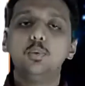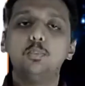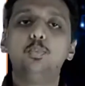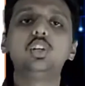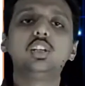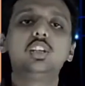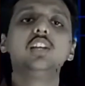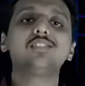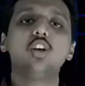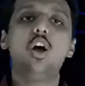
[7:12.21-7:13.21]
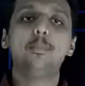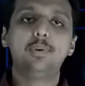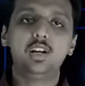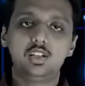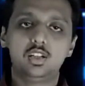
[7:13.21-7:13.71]
put this
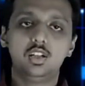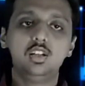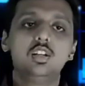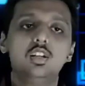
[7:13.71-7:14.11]
operator